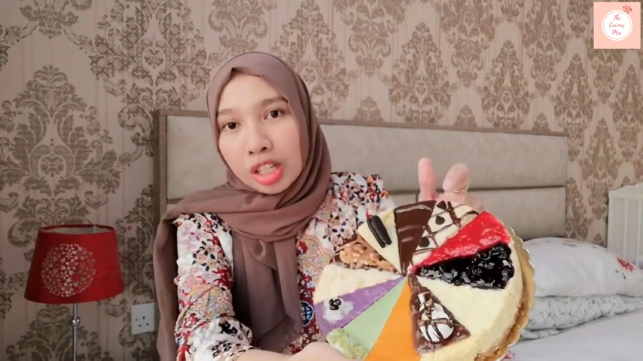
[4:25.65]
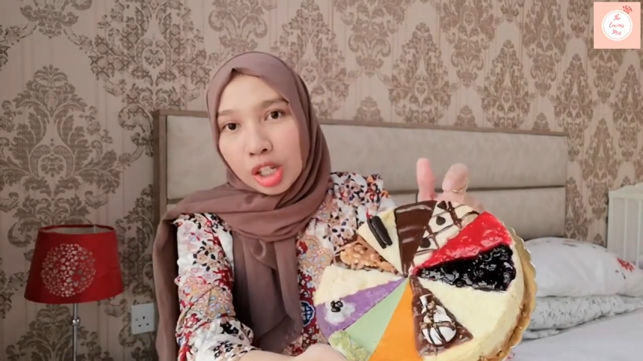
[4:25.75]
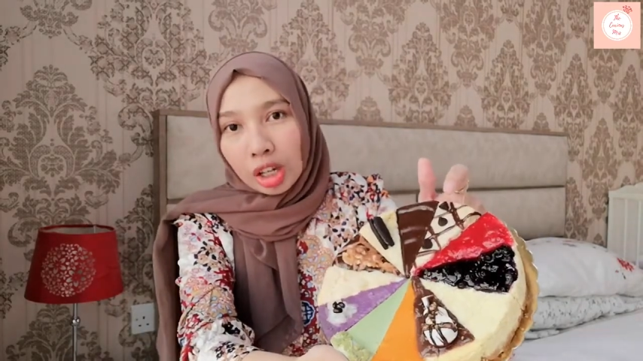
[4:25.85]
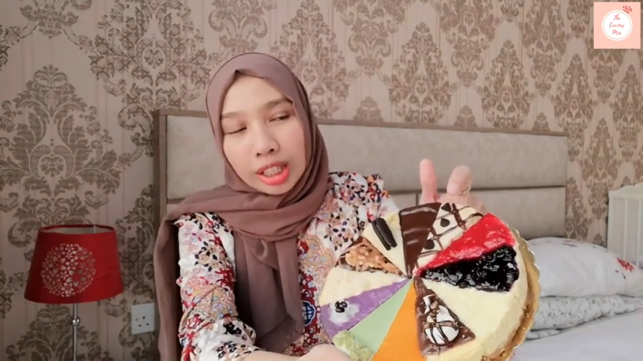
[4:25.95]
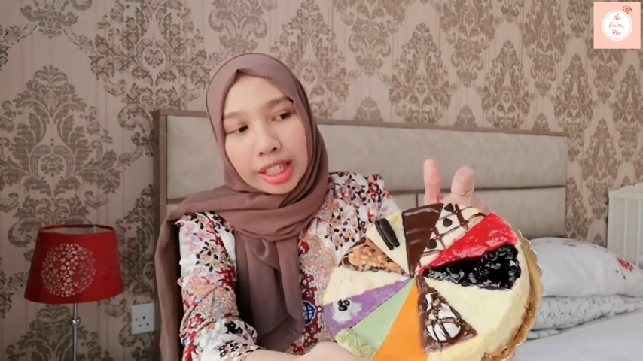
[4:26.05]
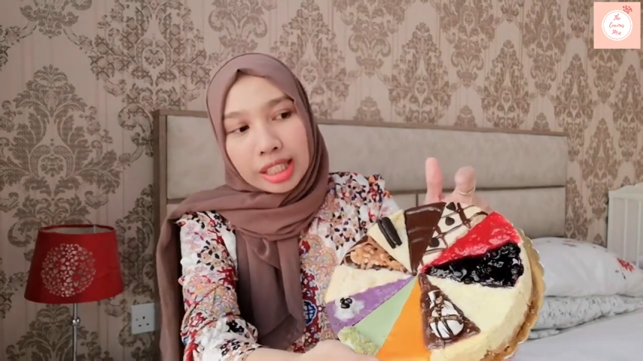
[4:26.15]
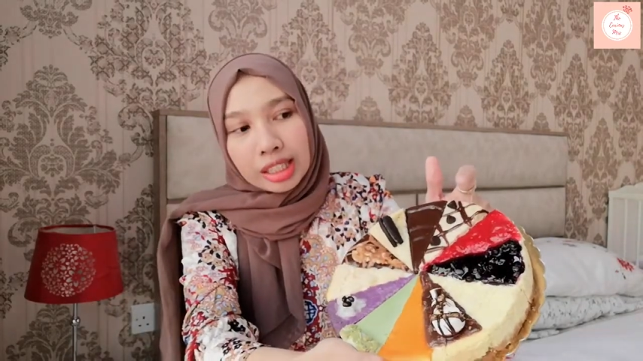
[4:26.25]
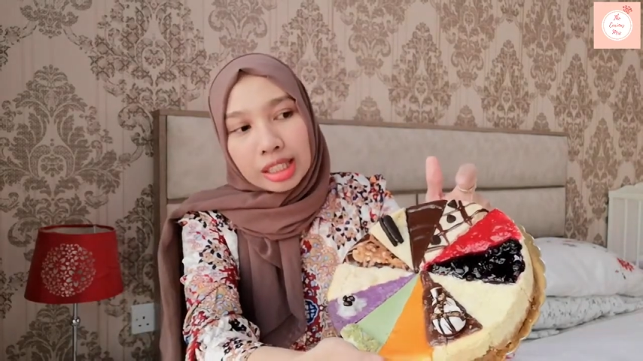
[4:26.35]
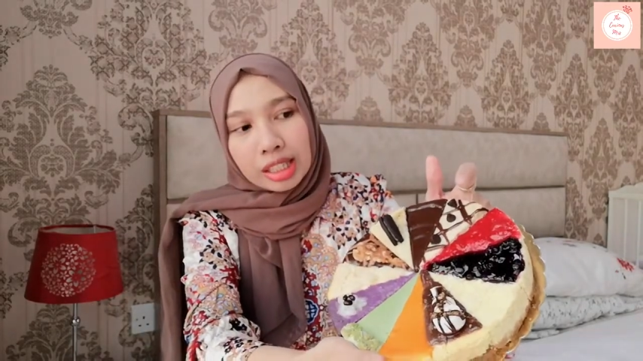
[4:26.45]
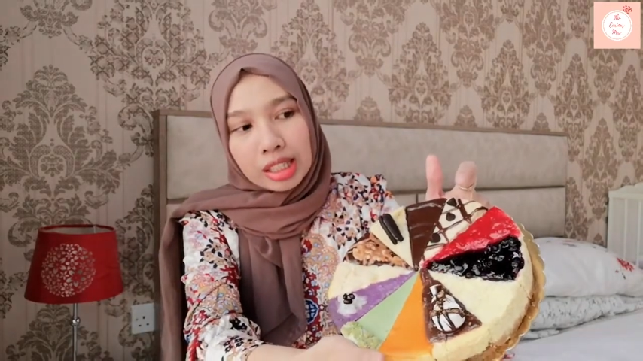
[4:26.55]
chocolate
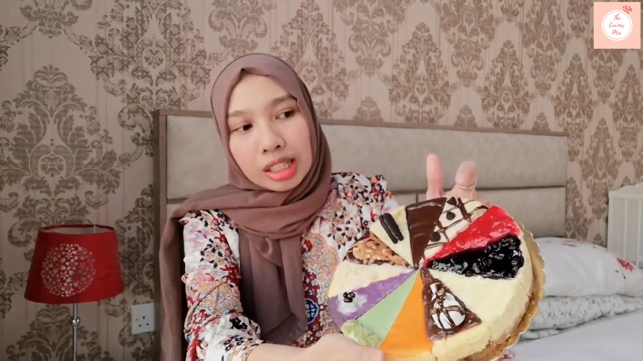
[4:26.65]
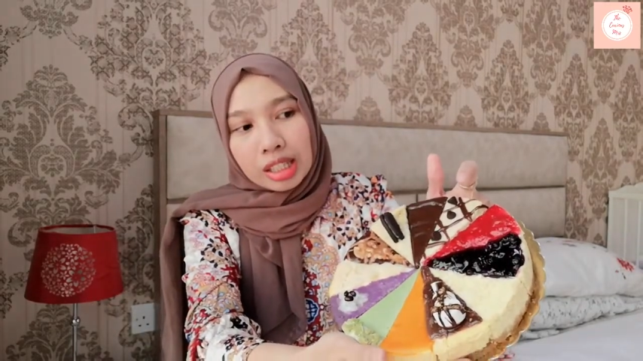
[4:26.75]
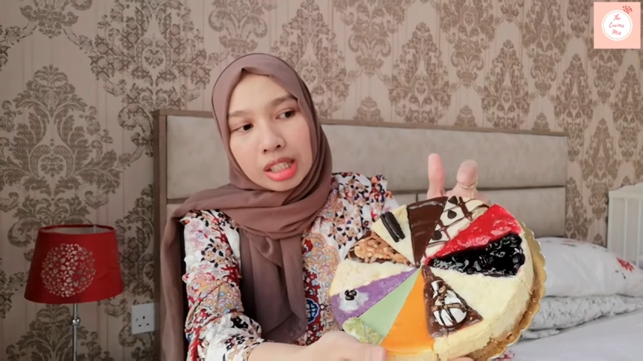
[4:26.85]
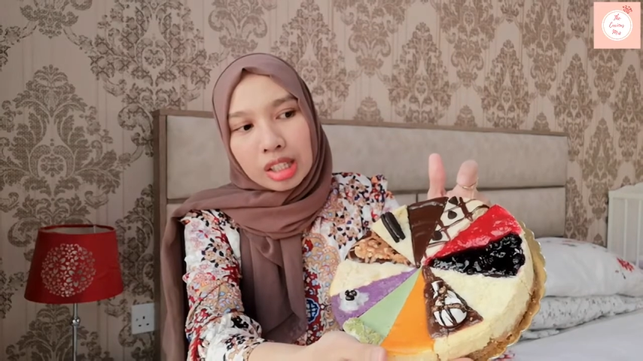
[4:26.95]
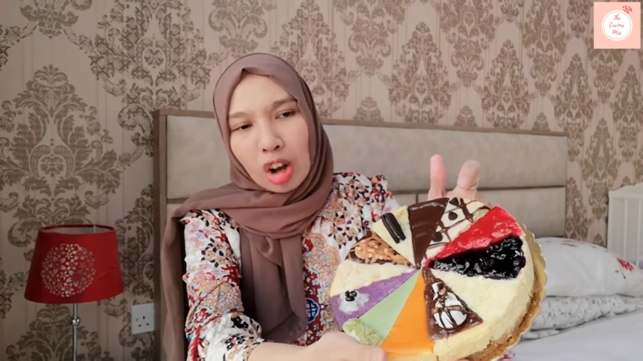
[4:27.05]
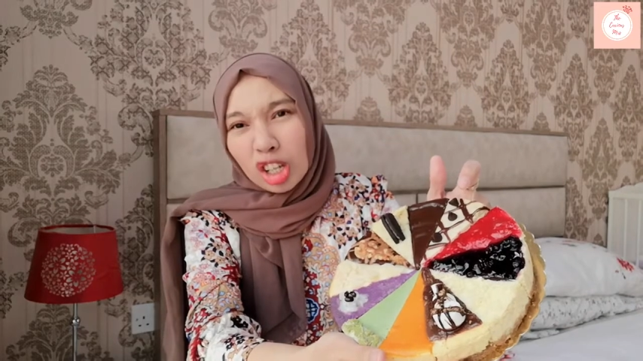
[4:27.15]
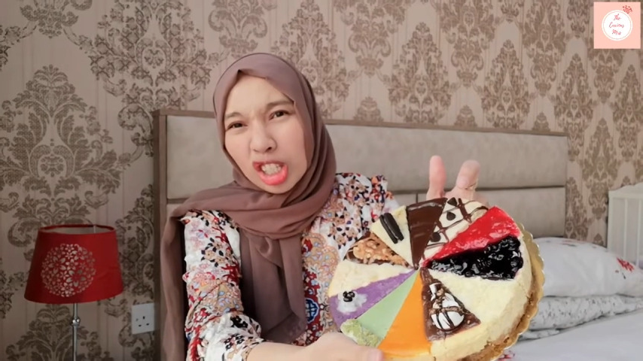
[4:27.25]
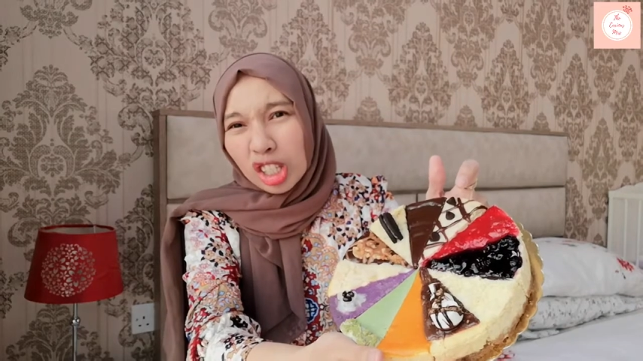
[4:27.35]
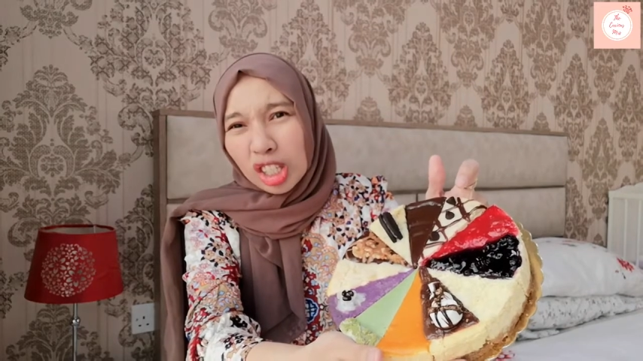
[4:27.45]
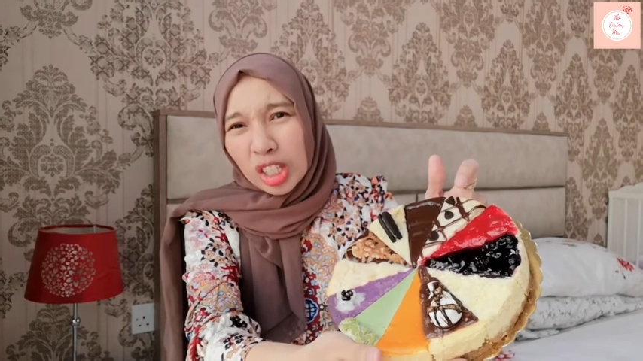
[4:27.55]

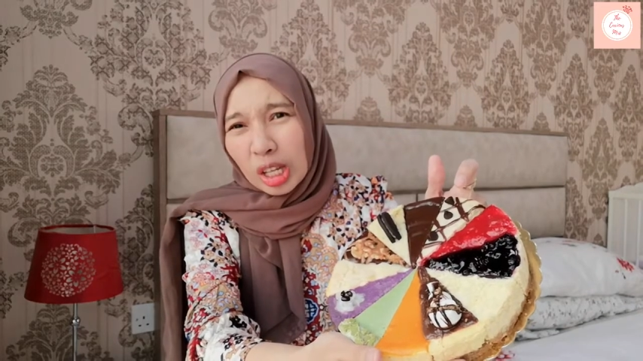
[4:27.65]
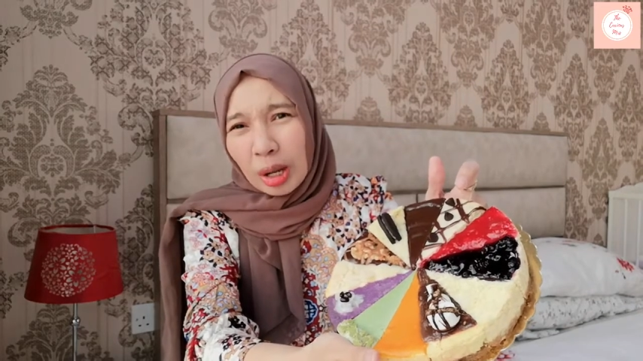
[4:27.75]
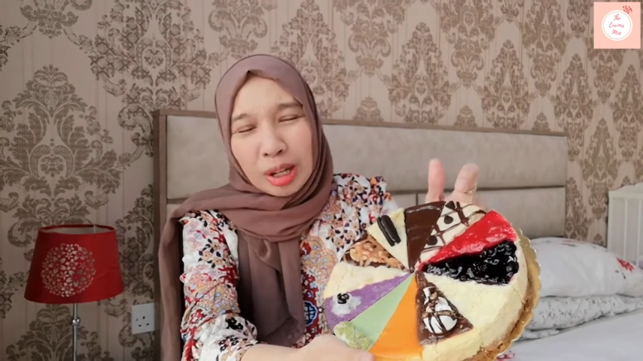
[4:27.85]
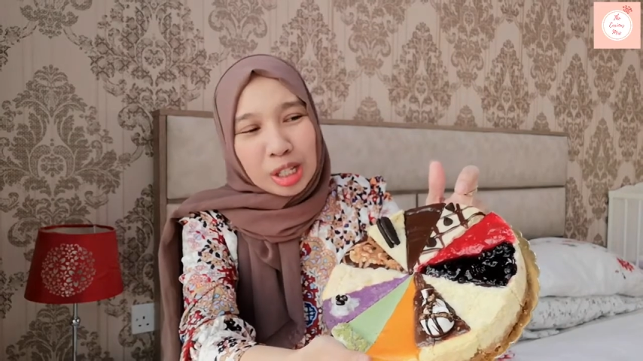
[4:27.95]
sauce